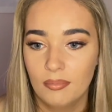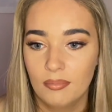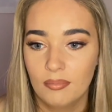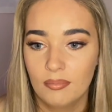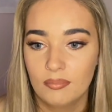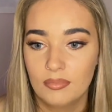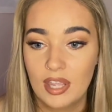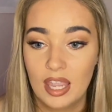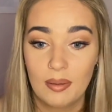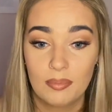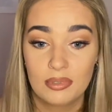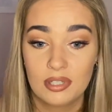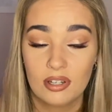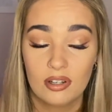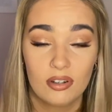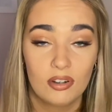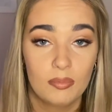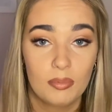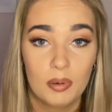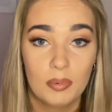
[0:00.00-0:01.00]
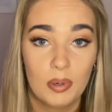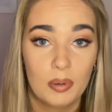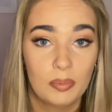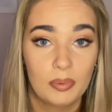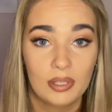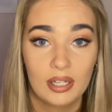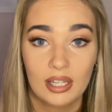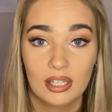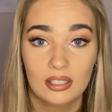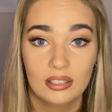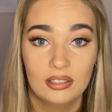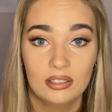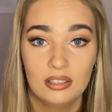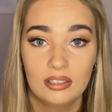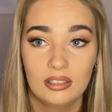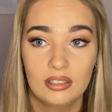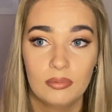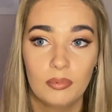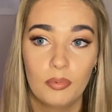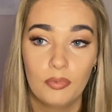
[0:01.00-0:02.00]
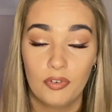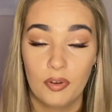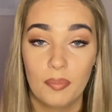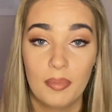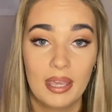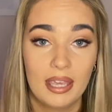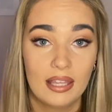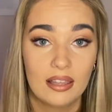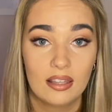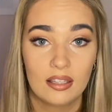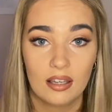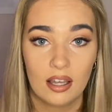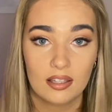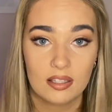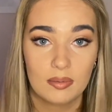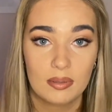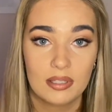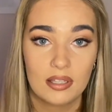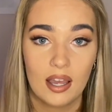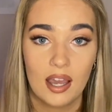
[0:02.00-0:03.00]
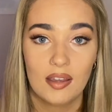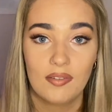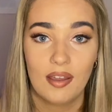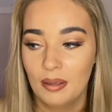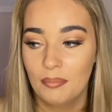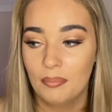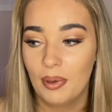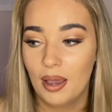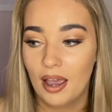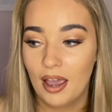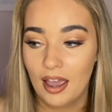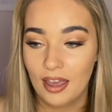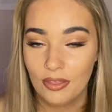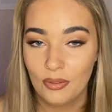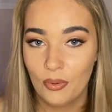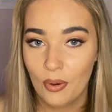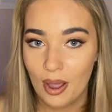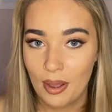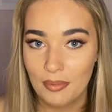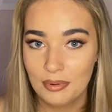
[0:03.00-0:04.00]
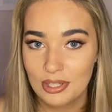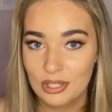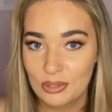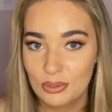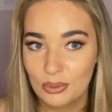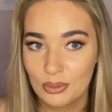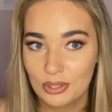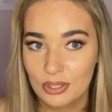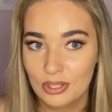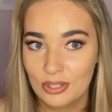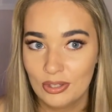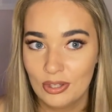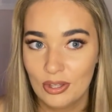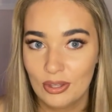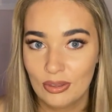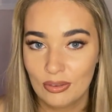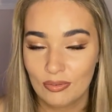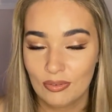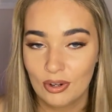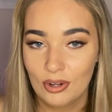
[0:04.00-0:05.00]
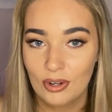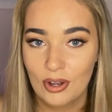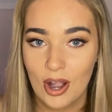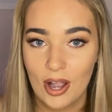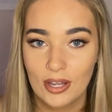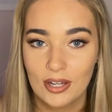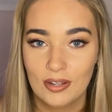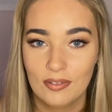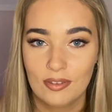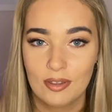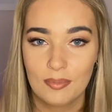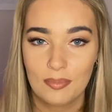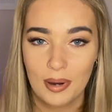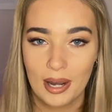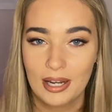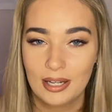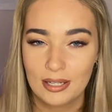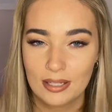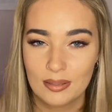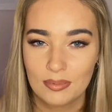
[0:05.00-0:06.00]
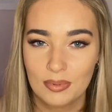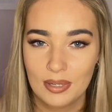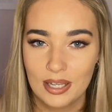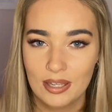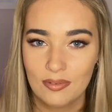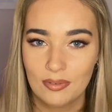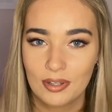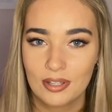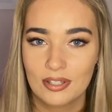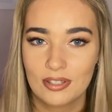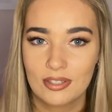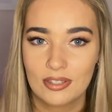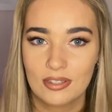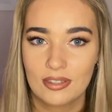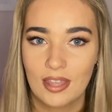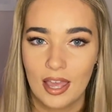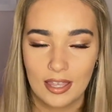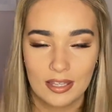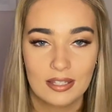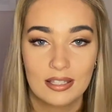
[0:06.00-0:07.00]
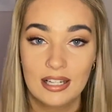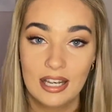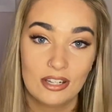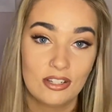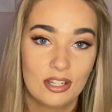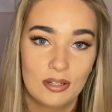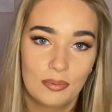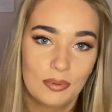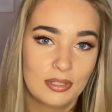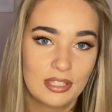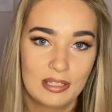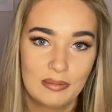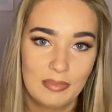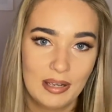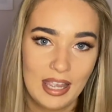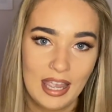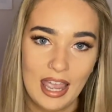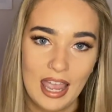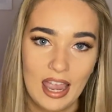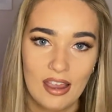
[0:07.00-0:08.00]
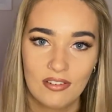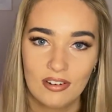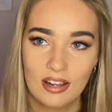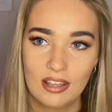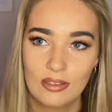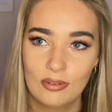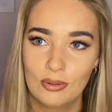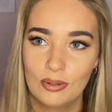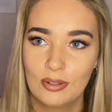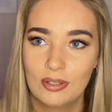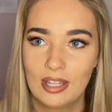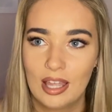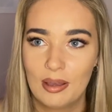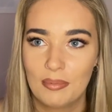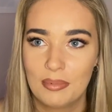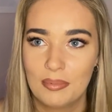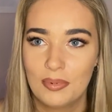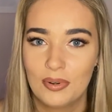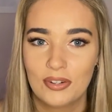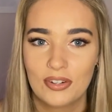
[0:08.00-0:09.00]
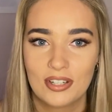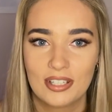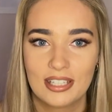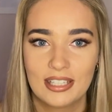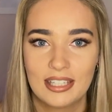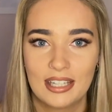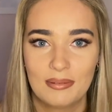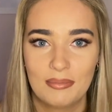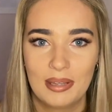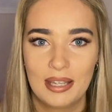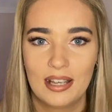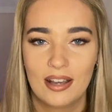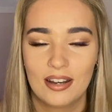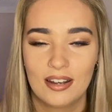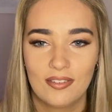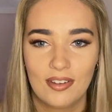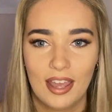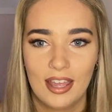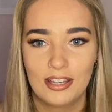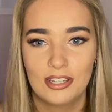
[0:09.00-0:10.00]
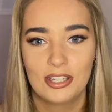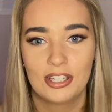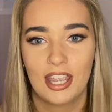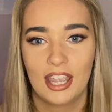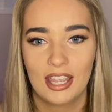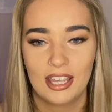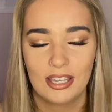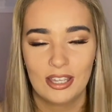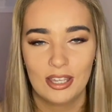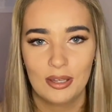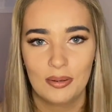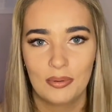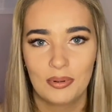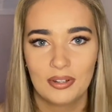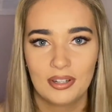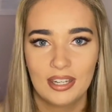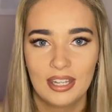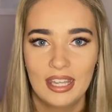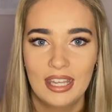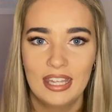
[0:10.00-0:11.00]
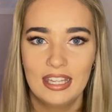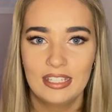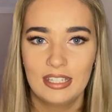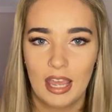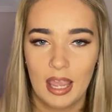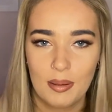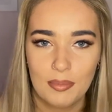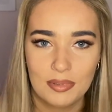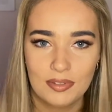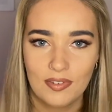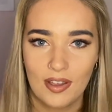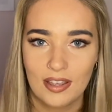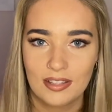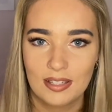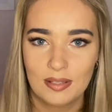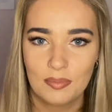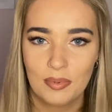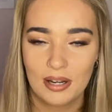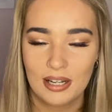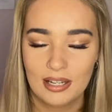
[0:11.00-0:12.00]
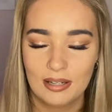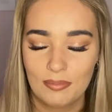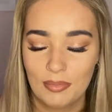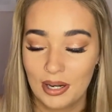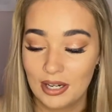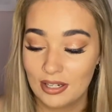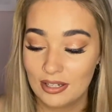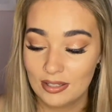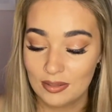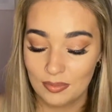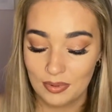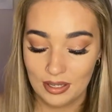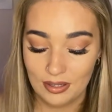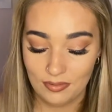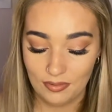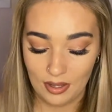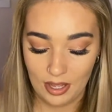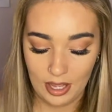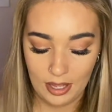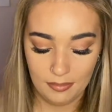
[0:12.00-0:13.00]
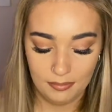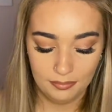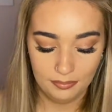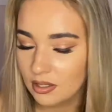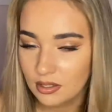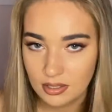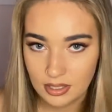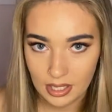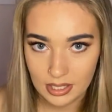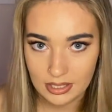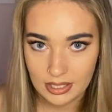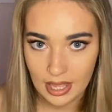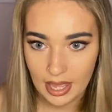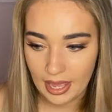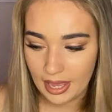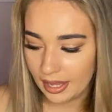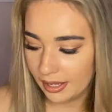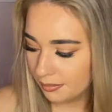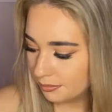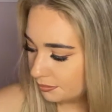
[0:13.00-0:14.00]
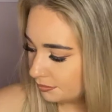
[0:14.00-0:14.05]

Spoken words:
tapes are a lot more popular for me, the customers that I've had, but I thought I would just talk you through kind of the braidless weave because that's literally what's in my hair, and I thought that'd be more interesting than me kind of educating you on tapes versus braidless weave. So that's the hair,